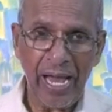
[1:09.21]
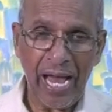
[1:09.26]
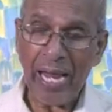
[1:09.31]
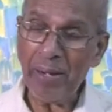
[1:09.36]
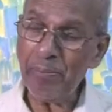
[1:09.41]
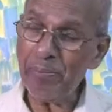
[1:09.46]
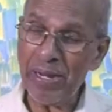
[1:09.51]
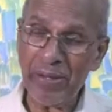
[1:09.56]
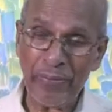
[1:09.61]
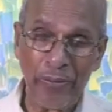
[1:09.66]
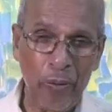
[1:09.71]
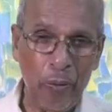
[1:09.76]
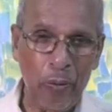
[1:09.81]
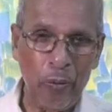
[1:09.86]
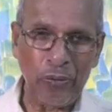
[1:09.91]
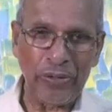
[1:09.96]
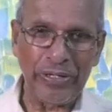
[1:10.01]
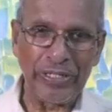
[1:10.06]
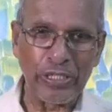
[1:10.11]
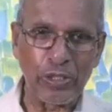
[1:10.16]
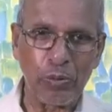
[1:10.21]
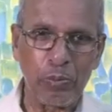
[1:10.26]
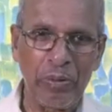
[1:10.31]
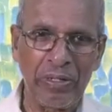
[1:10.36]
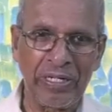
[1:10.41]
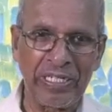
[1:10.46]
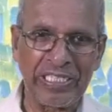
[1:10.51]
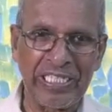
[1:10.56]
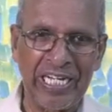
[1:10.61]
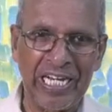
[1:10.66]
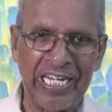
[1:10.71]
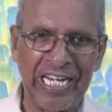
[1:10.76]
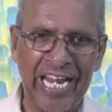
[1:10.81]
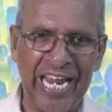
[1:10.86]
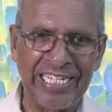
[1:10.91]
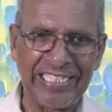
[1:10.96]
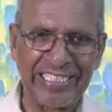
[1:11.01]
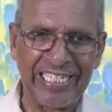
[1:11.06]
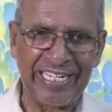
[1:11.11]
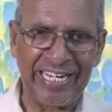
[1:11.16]
And may the Holy Spirit
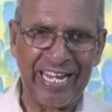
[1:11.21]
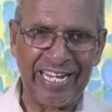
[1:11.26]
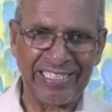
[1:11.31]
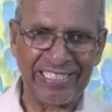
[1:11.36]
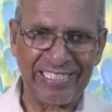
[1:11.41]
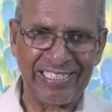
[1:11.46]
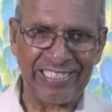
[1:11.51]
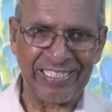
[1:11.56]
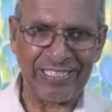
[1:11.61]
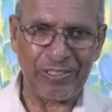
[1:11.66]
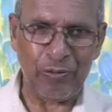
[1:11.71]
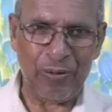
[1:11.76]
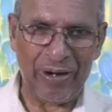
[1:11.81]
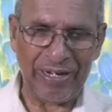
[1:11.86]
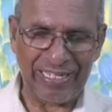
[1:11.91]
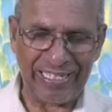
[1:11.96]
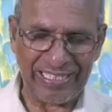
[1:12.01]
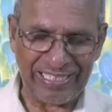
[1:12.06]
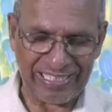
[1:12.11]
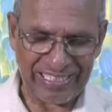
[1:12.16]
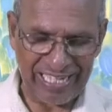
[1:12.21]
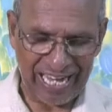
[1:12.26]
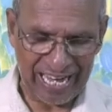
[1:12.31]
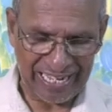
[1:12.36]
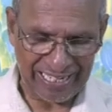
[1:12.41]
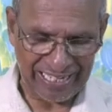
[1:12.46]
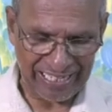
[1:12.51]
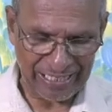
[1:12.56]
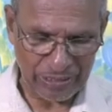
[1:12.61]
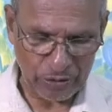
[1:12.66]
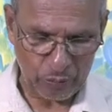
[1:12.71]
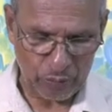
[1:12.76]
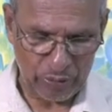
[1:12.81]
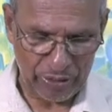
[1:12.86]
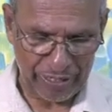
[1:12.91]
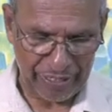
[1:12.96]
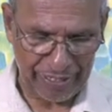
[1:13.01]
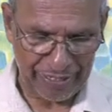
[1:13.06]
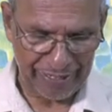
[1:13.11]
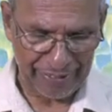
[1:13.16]
enlighten us to understand His
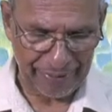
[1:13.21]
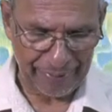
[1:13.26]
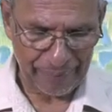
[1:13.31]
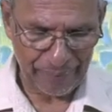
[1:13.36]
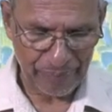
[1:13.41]
word.